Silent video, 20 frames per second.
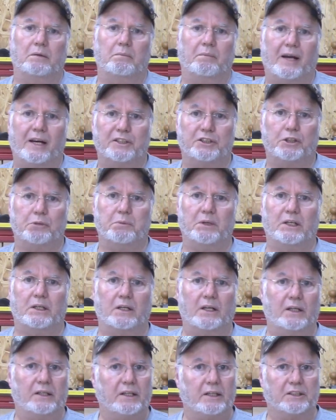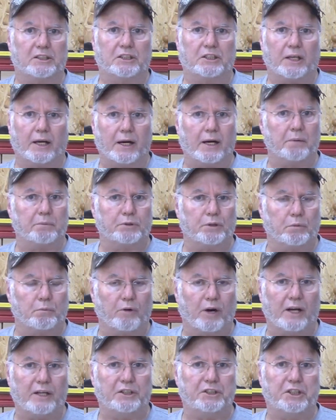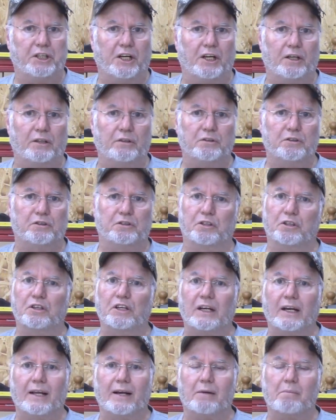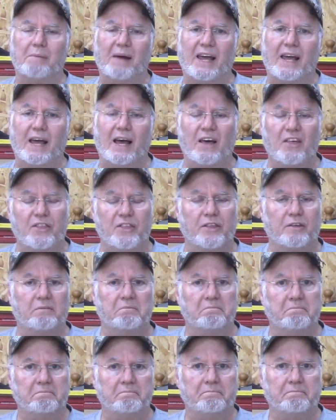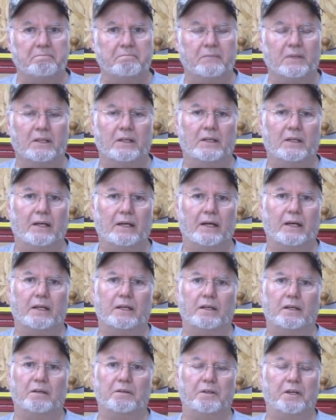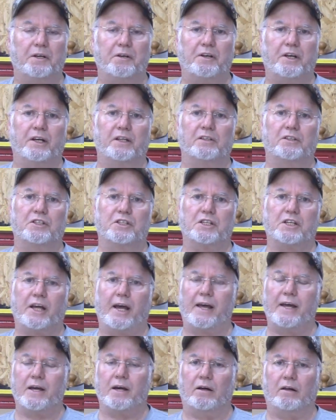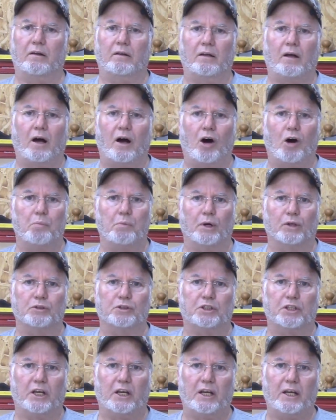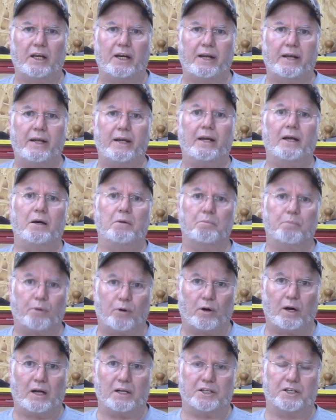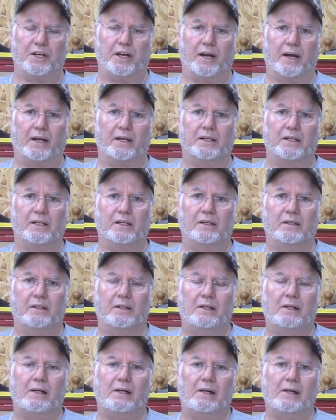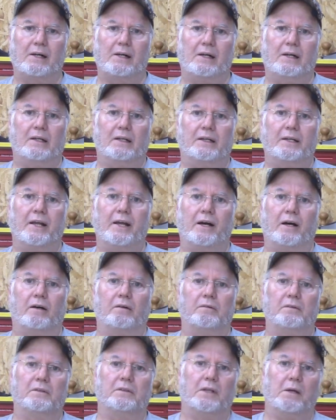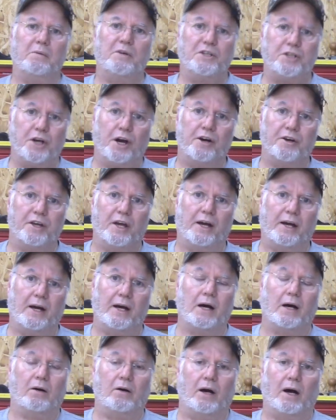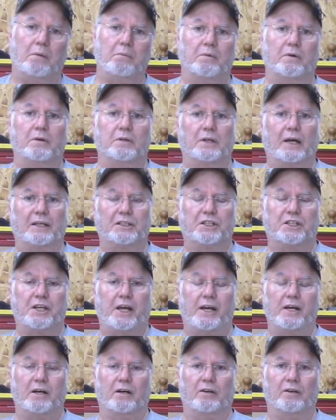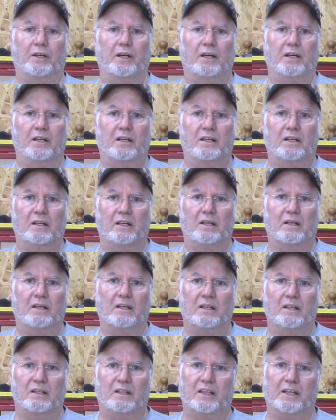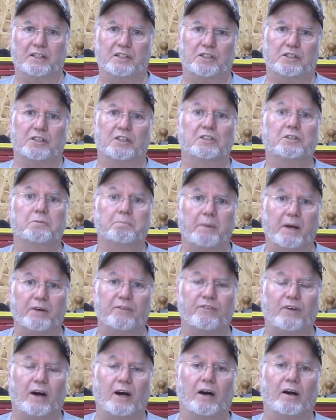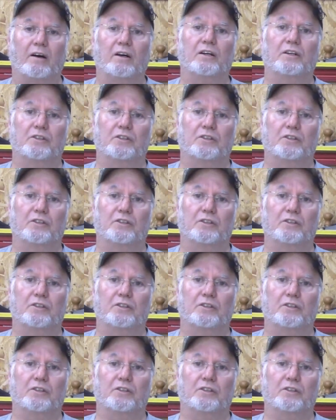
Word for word: measurement and then set up some ratios do a little math and you can scale almost any project now let me show you how i I scaled this Spitfire